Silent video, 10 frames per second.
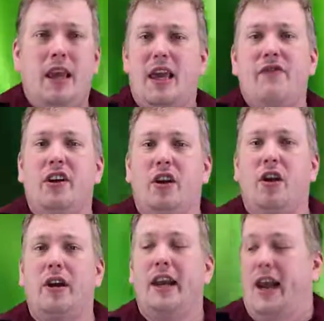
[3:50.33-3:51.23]
even
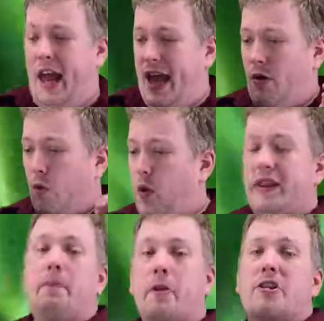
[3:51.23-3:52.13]
looking at
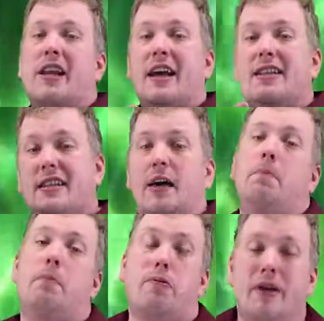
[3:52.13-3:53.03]
what the person has
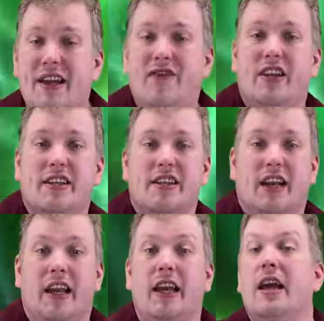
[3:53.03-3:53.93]
done
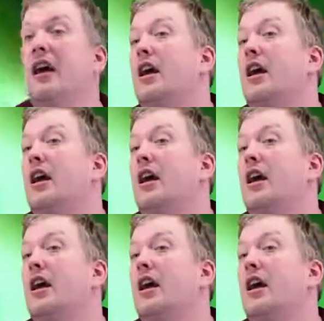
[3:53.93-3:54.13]
previously,